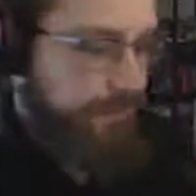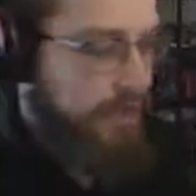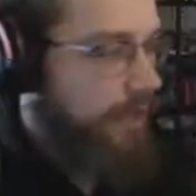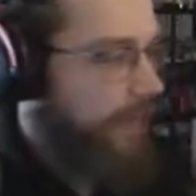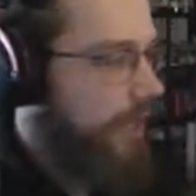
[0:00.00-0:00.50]

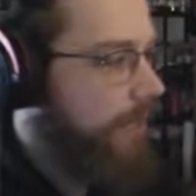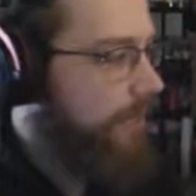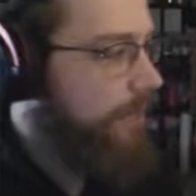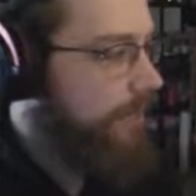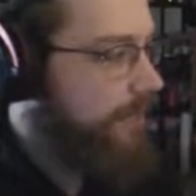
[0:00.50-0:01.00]
Okay,
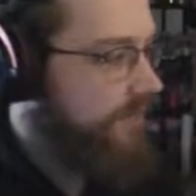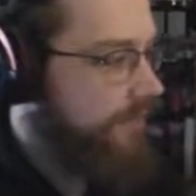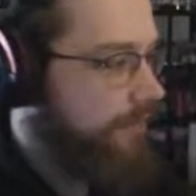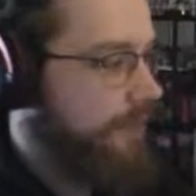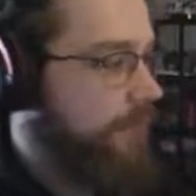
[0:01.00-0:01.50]
rapiers are really
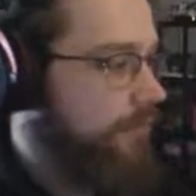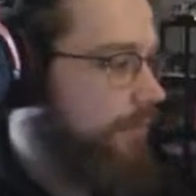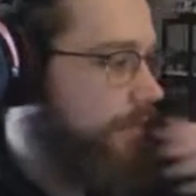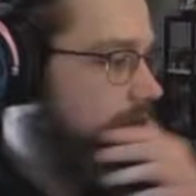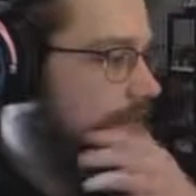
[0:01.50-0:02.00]
cool
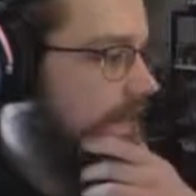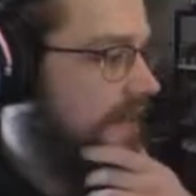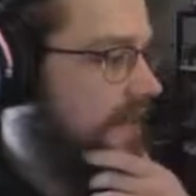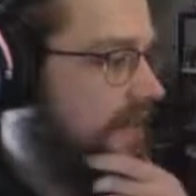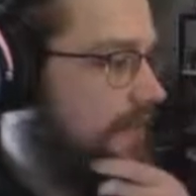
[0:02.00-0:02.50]
because they
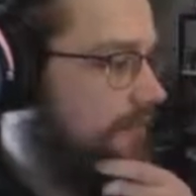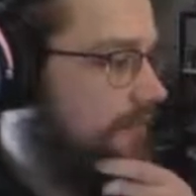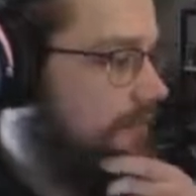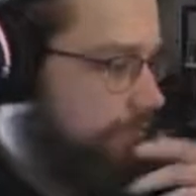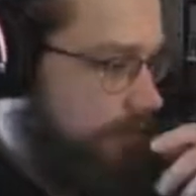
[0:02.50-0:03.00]
give you
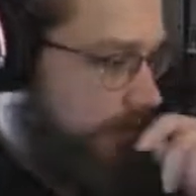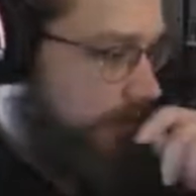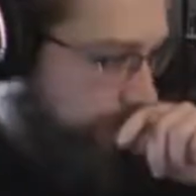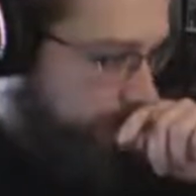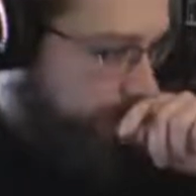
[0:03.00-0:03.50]

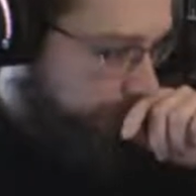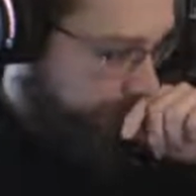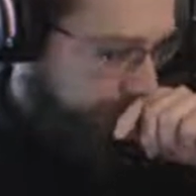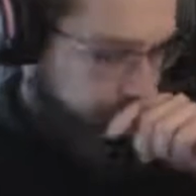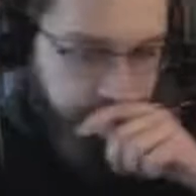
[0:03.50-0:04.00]

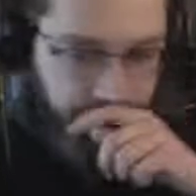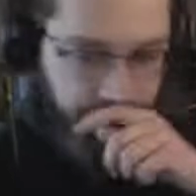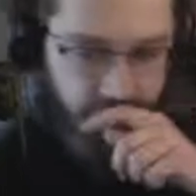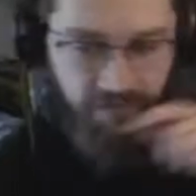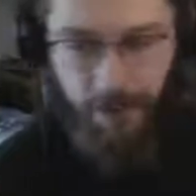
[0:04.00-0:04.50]

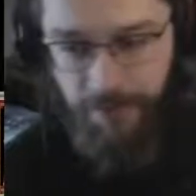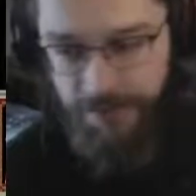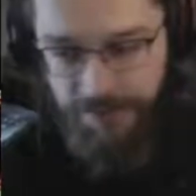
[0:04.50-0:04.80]
vampirism,